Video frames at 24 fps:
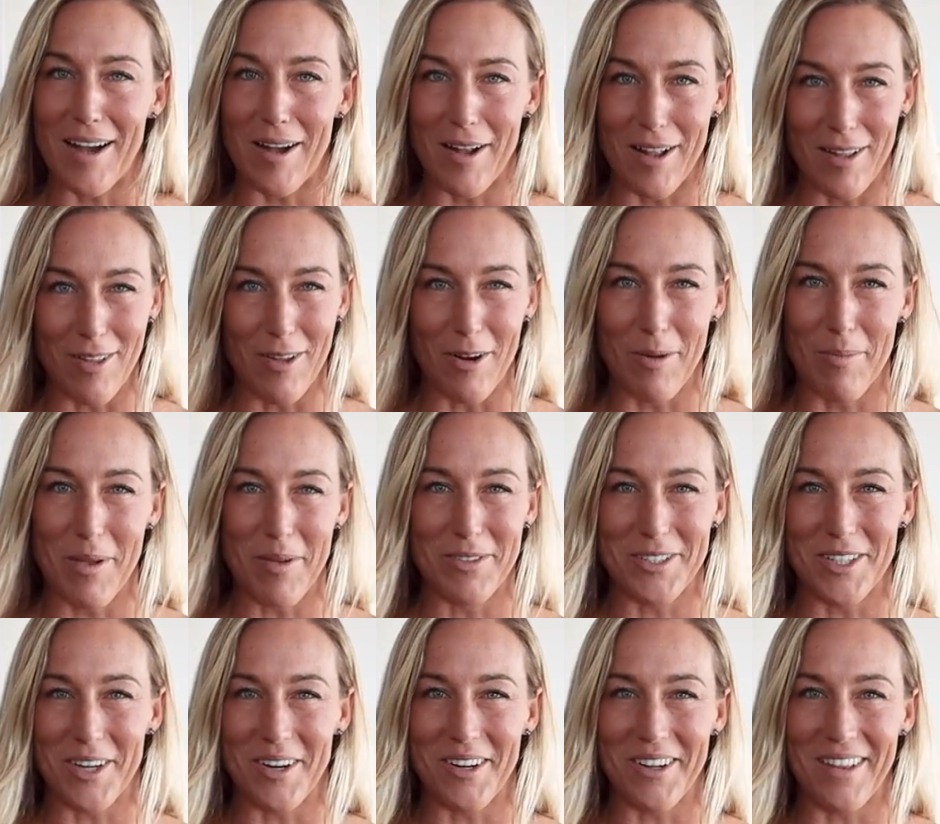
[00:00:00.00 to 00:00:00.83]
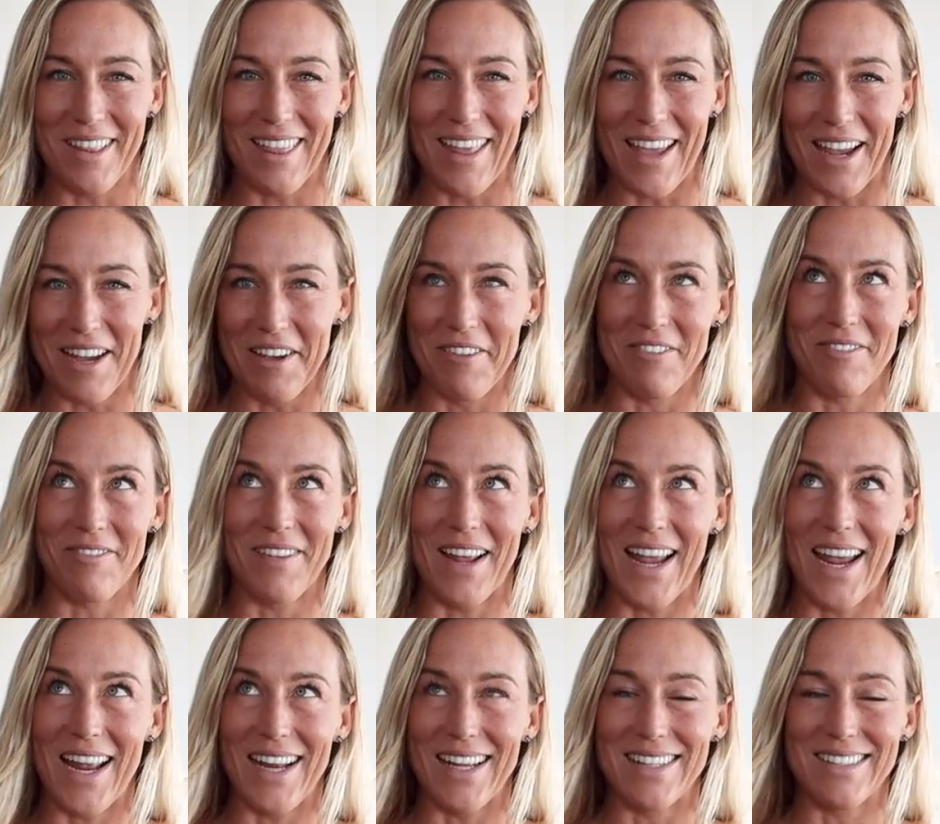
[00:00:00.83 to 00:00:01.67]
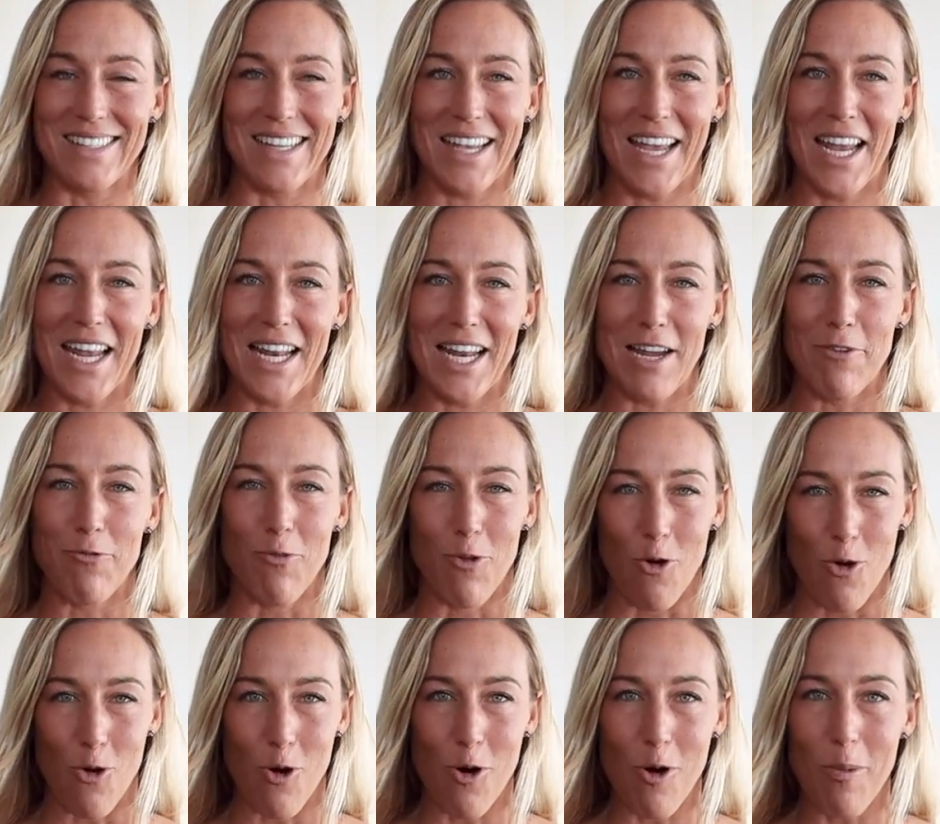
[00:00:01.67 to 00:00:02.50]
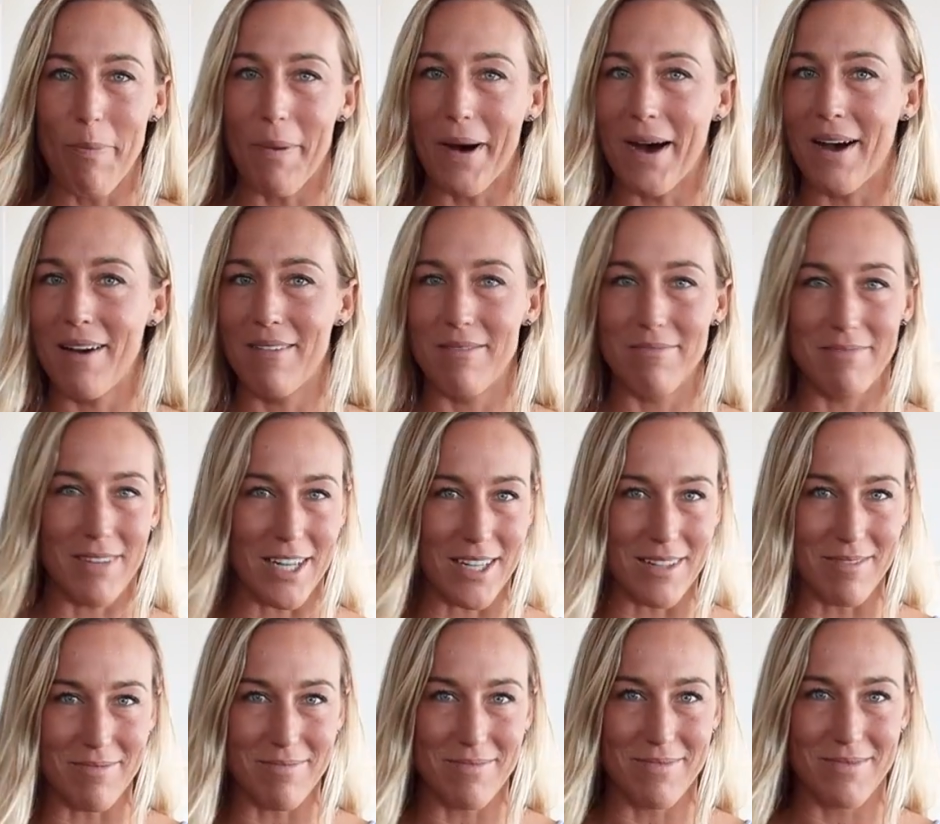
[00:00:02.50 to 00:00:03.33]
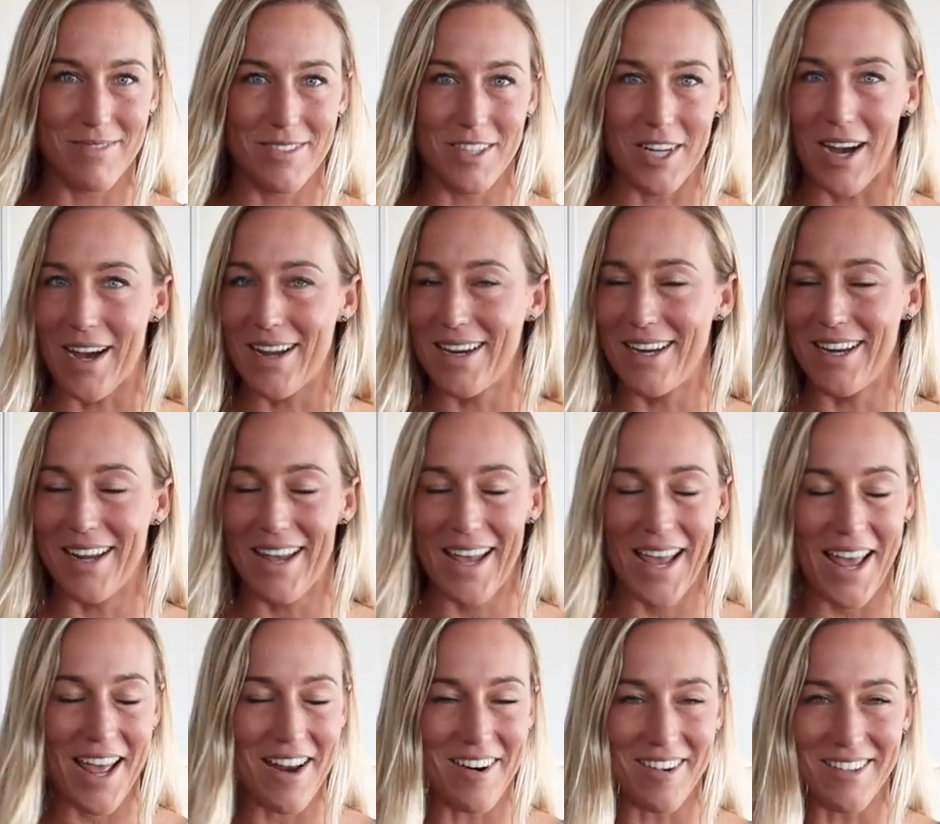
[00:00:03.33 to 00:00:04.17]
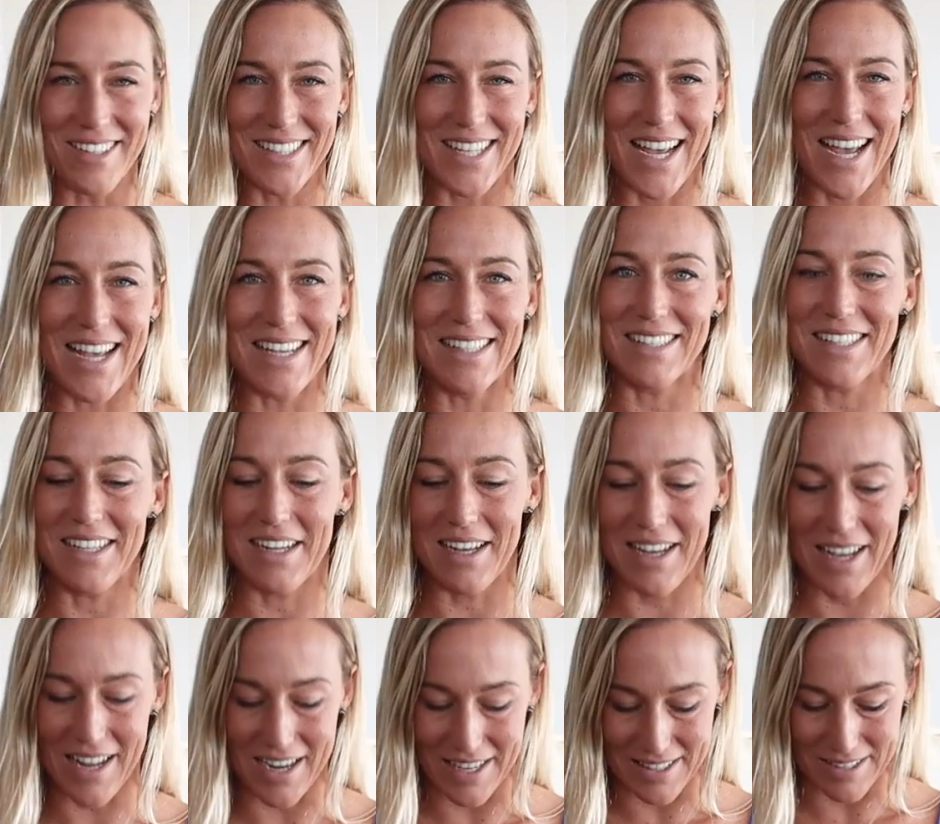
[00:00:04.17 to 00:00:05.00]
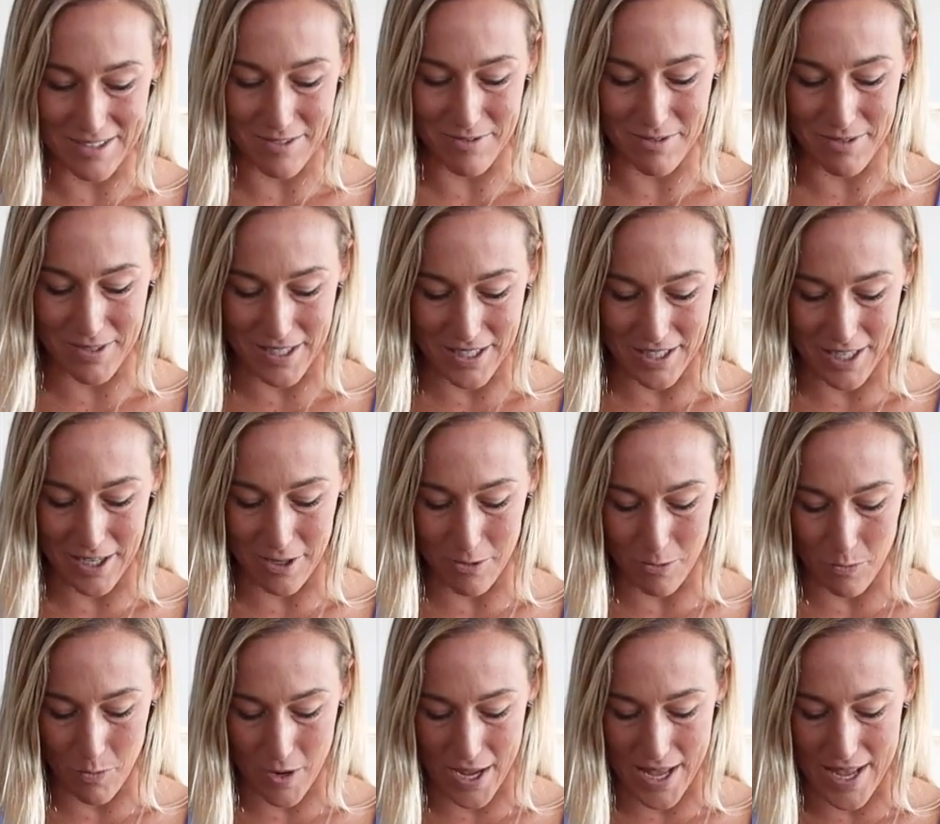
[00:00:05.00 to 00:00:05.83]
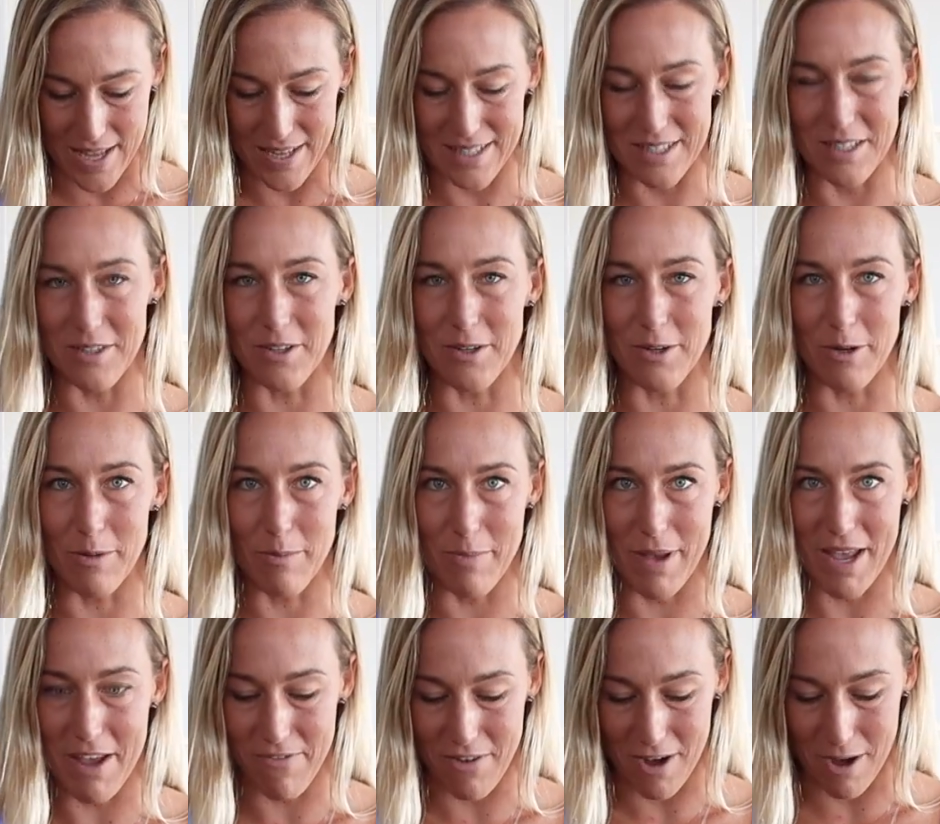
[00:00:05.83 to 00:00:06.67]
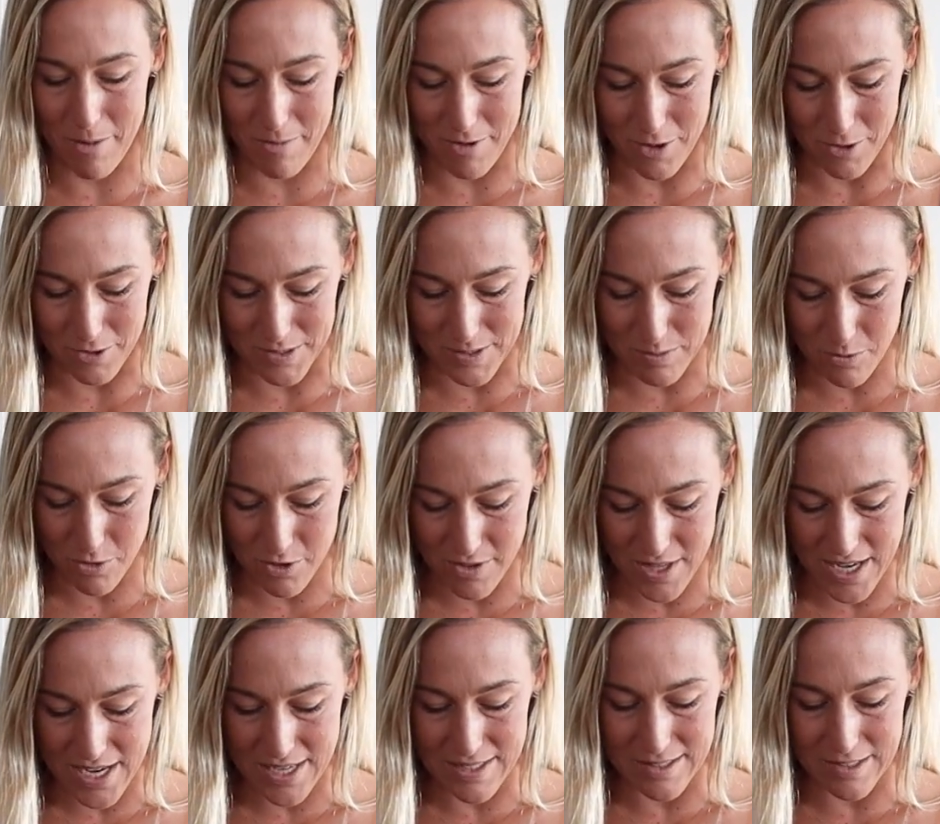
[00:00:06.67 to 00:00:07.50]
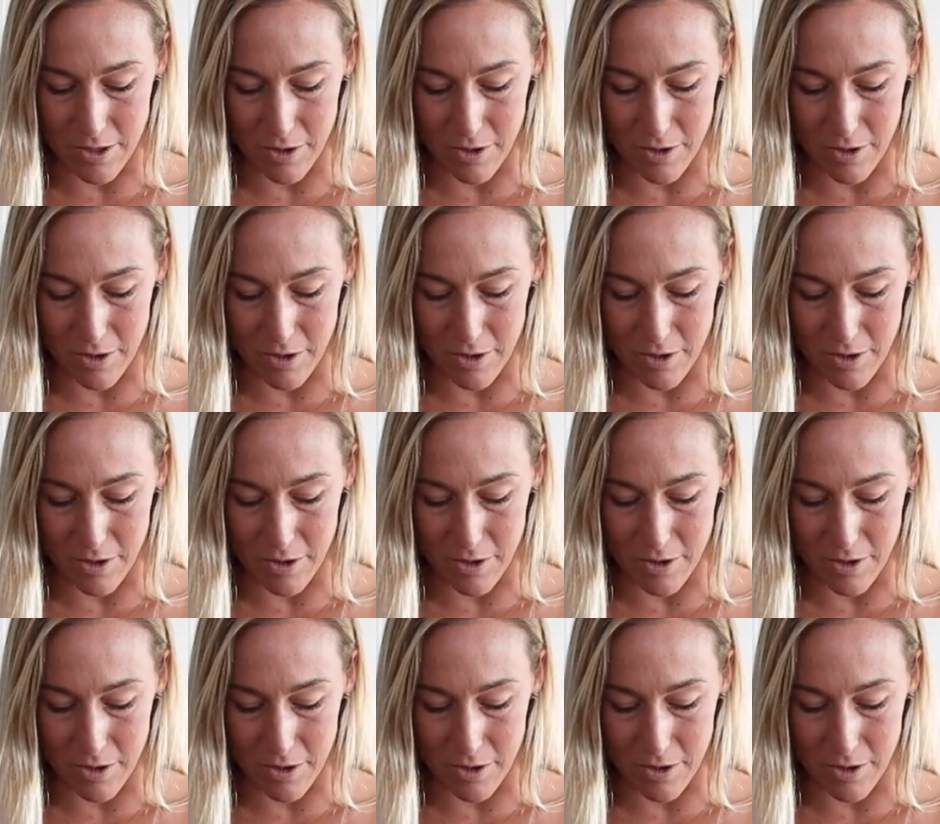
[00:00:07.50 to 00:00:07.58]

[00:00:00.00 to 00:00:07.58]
a lot of people don't think of eating zucchini raw, but you cannot taste it, and it's a really good way to beef up your smoothie.